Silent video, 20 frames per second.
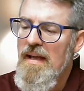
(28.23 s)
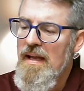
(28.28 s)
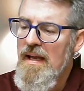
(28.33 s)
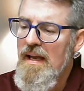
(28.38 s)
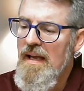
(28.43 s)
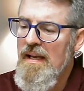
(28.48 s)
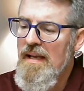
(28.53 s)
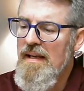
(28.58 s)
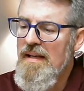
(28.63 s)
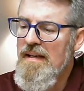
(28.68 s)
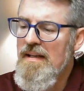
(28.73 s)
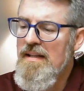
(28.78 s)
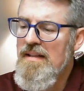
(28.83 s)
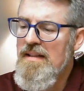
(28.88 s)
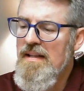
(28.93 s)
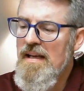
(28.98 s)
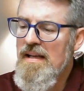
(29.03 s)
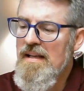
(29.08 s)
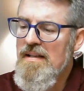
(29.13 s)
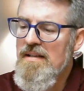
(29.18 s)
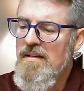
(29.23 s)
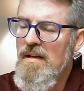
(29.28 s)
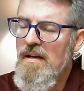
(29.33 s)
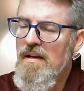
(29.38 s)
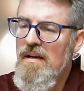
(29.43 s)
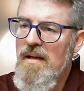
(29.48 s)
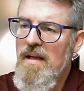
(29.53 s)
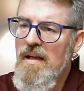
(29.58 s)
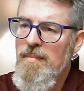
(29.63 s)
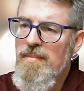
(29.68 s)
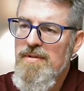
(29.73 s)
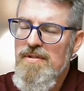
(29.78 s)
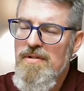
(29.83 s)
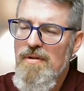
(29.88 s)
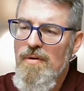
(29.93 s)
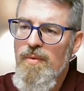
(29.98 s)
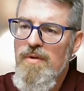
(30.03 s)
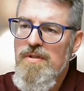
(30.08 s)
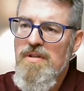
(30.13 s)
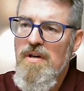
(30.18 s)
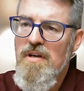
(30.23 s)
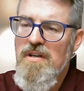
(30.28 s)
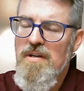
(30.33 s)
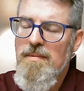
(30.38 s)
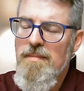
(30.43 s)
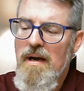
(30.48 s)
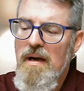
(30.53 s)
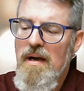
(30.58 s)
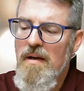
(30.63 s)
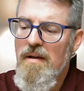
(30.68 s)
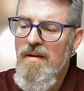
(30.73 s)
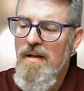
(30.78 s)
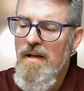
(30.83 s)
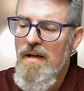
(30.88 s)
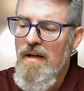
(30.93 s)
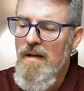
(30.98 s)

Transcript: and in that uh, episode we talked about